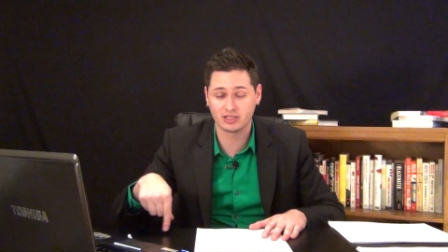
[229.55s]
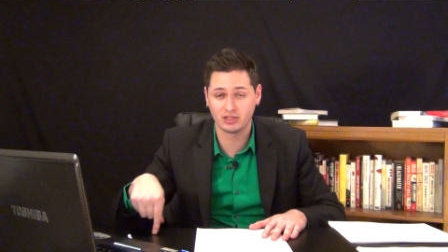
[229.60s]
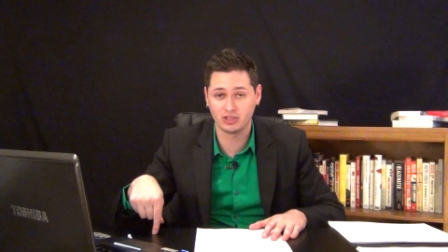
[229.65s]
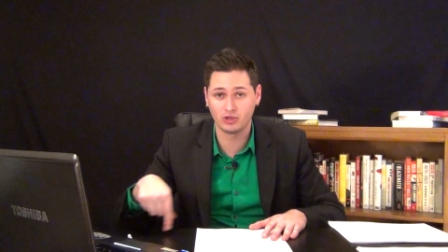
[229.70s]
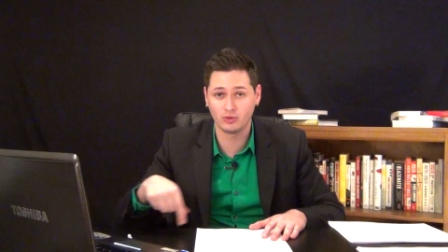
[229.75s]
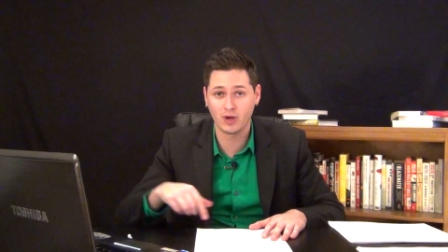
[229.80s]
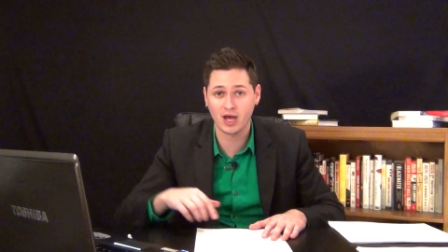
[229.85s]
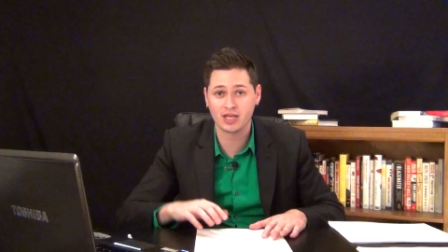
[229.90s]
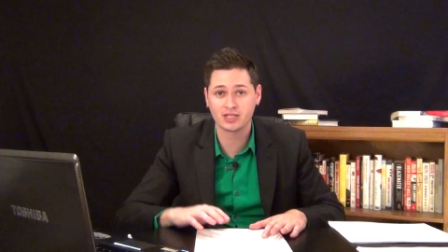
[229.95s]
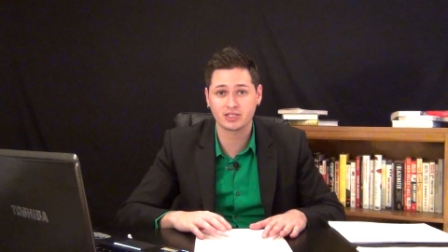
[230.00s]
in the
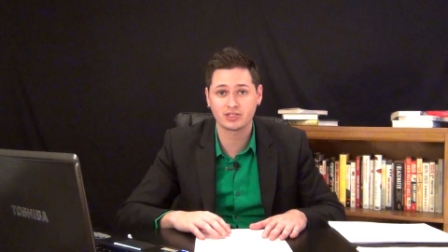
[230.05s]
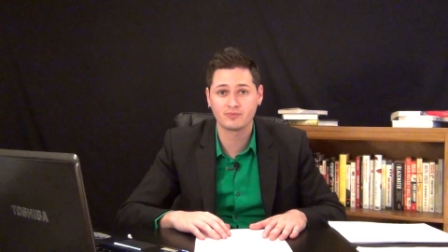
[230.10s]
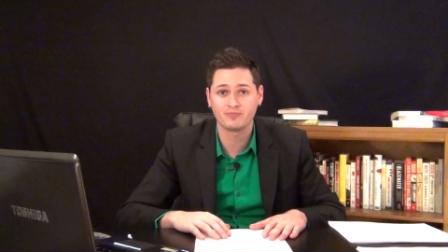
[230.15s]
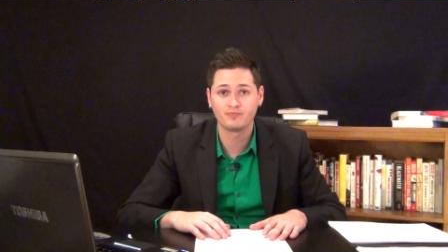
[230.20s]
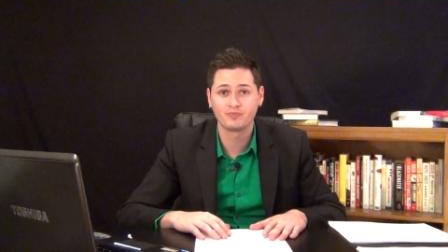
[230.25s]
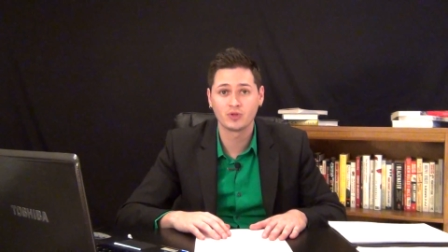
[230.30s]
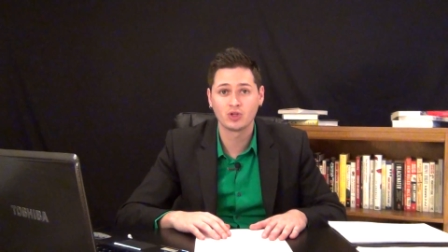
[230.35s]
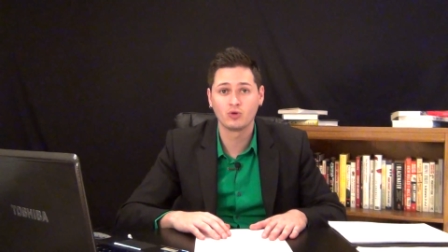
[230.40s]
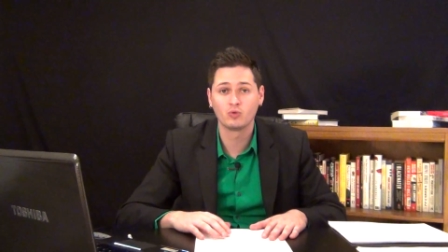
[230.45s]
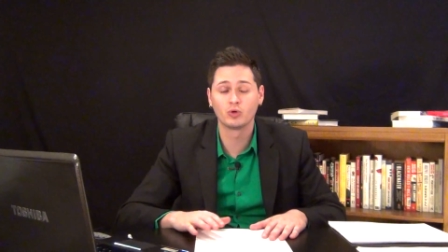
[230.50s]
U.S
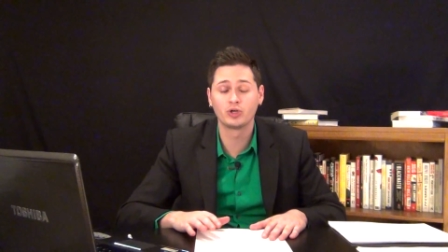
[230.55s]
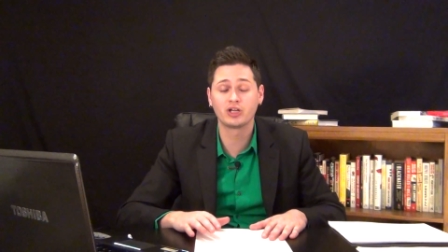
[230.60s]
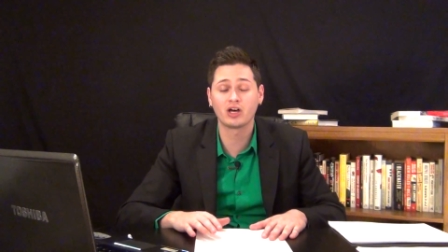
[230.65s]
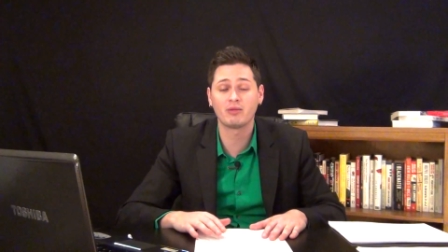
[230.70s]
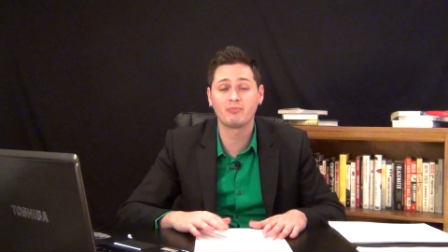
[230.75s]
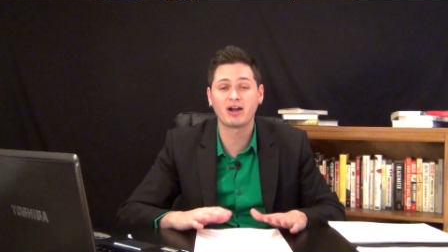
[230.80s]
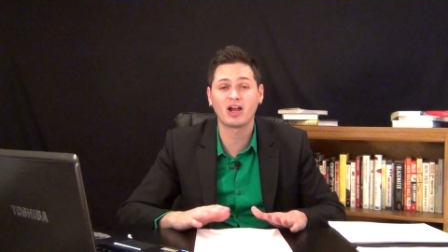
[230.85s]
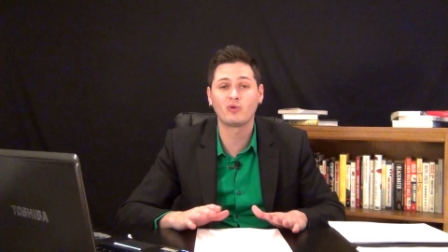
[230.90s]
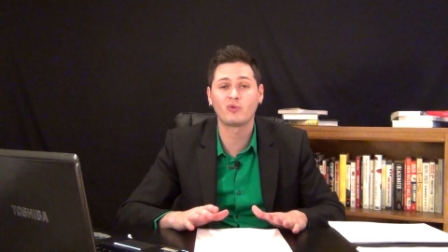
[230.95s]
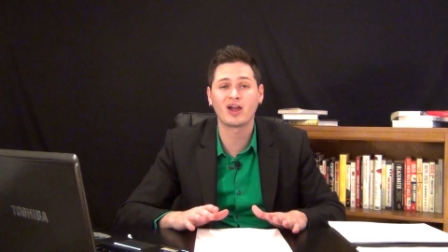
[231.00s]
were
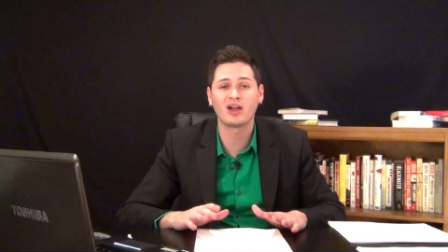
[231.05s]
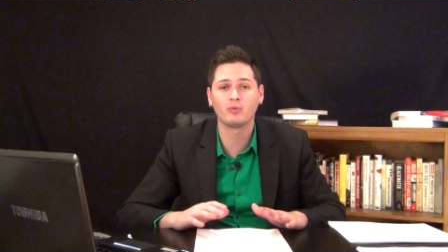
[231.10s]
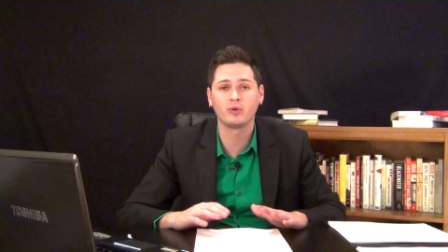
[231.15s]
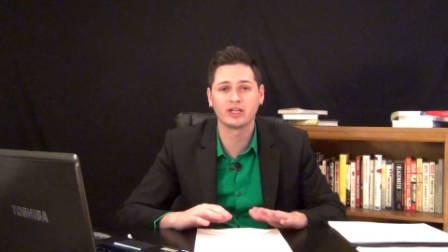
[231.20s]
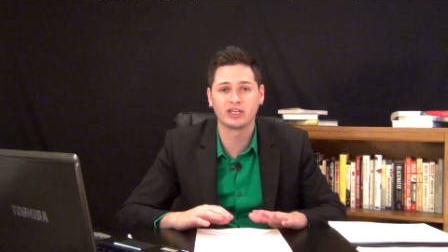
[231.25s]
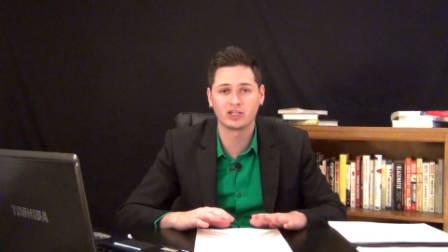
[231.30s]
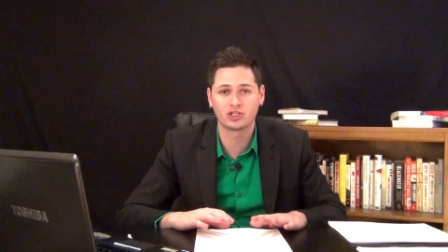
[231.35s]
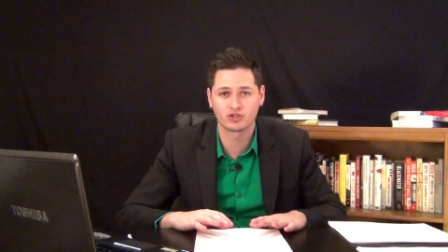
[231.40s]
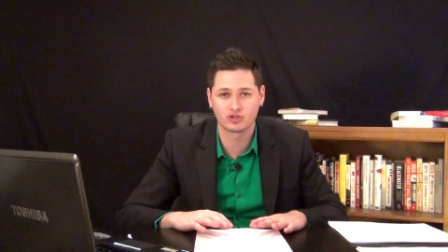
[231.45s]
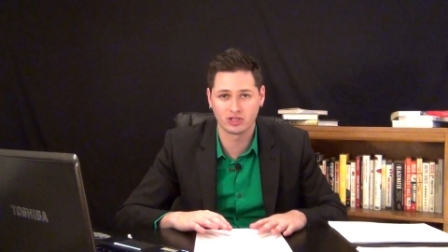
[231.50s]
done by right
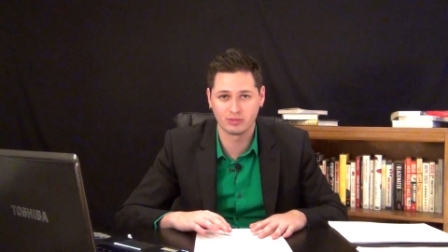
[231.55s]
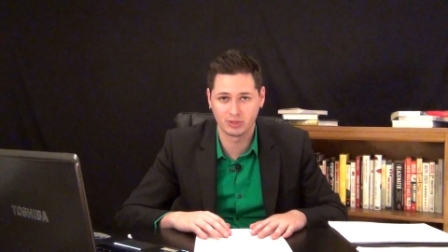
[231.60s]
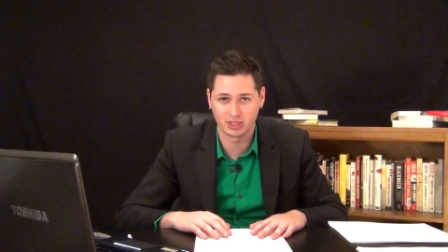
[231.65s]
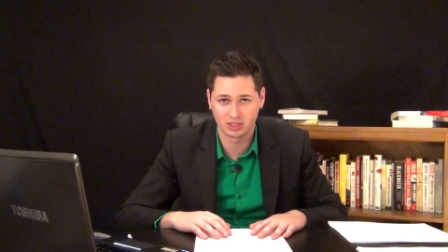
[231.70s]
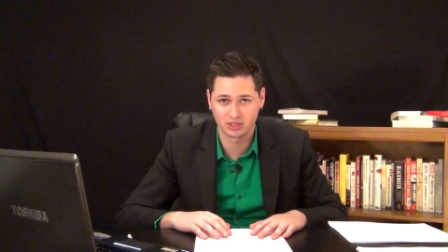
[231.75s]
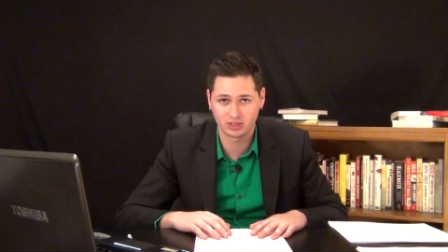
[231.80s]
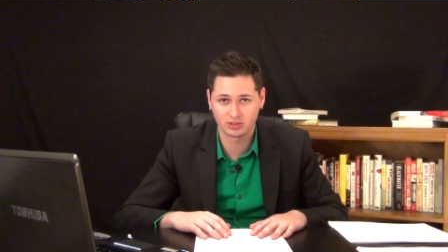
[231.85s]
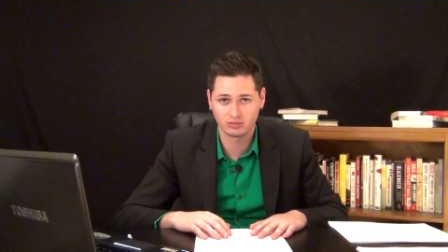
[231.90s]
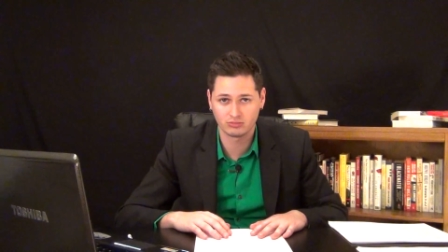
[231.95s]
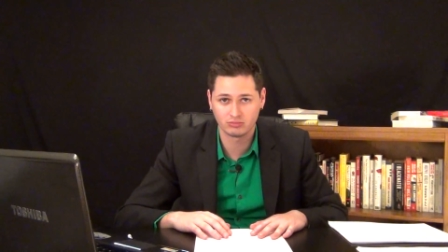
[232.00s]
wing
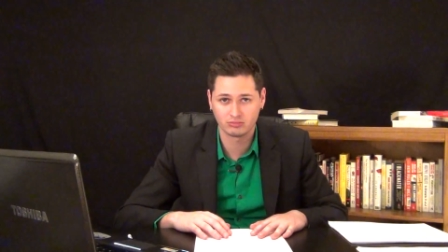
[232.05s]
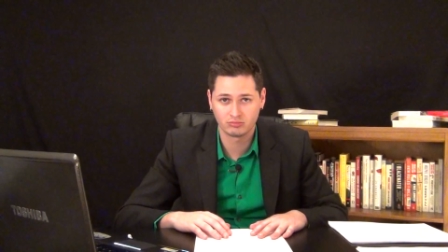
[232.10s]
extremists.